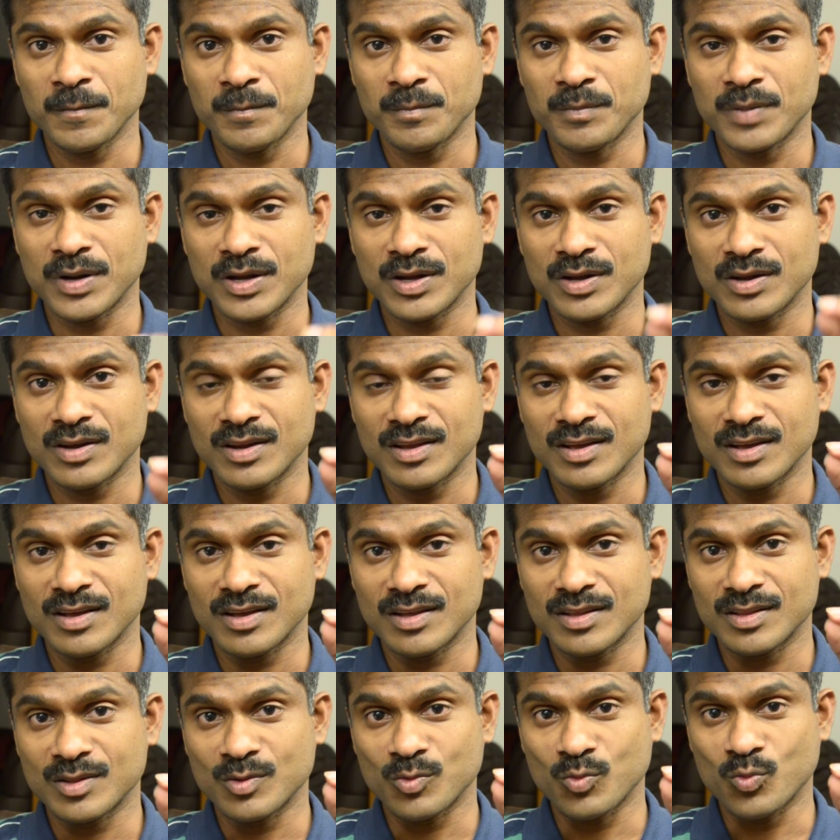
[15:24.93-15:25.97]
But
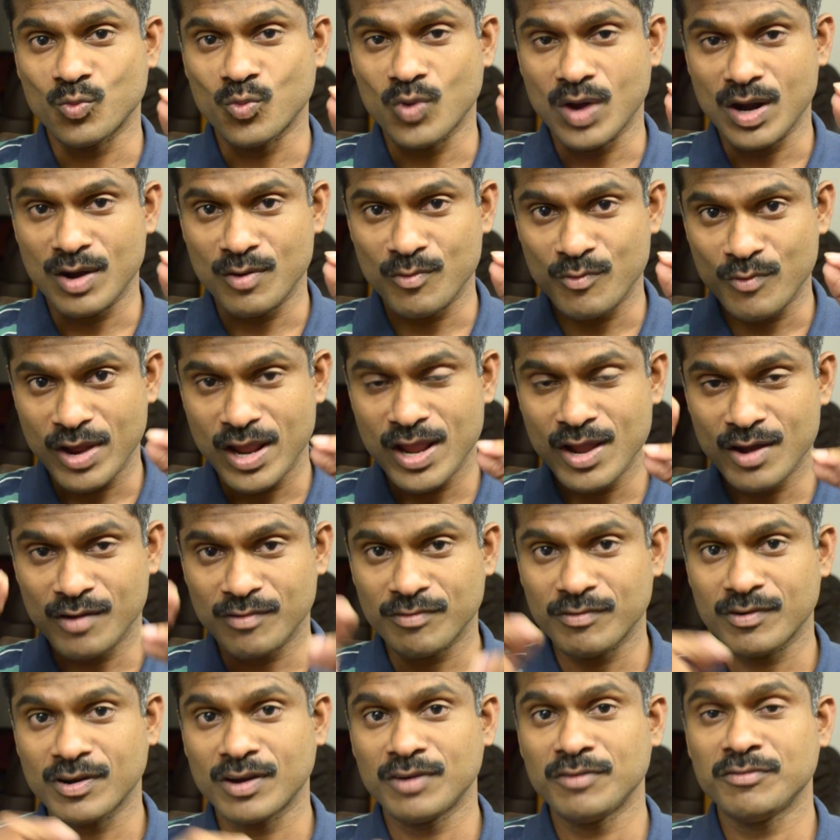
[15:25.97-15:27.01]
one way
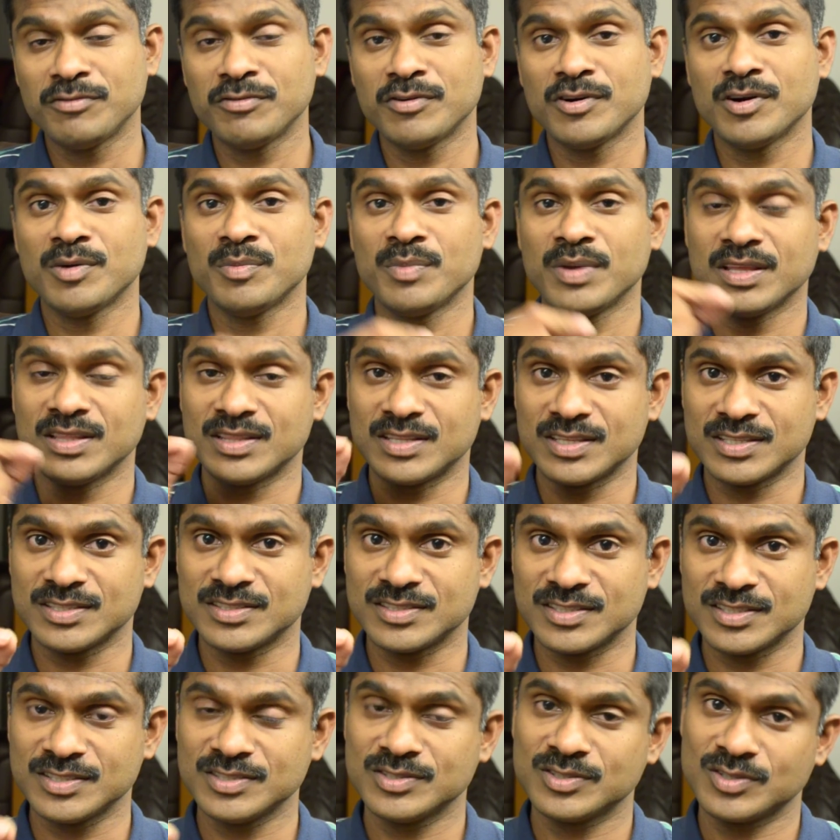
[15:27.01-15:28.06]
of confirming this
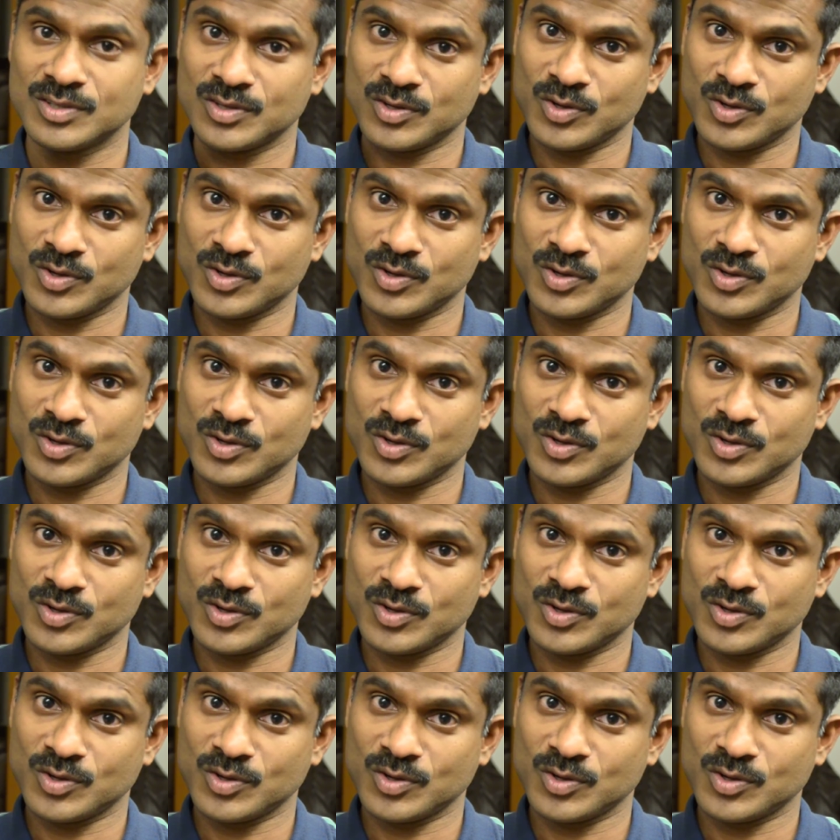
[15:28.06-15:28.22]
is